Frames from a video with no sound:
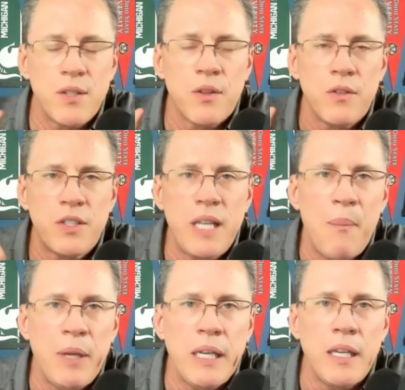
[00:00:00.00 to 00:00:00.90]
They're
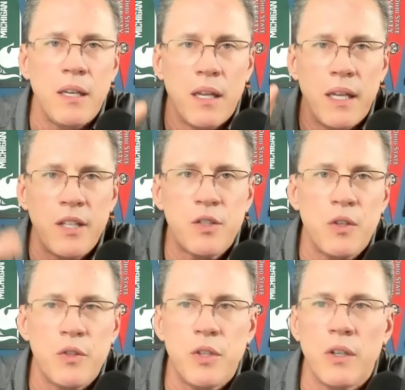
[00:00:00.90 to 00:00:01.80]
stepping in. It's
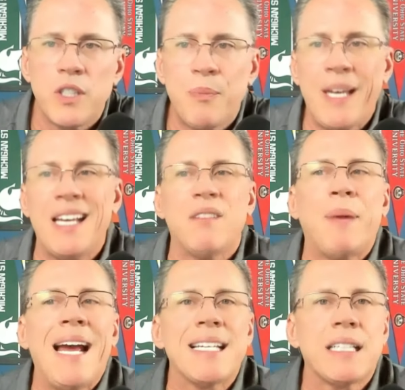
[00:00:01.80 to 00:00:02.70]
their turn. Speaking of
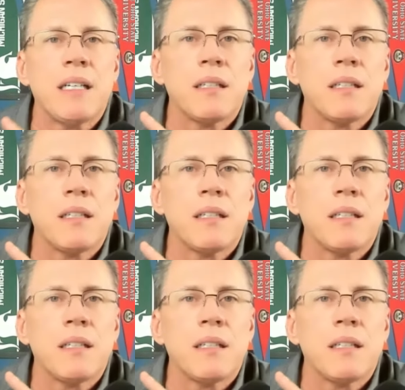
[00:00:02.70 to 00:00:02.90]
passing,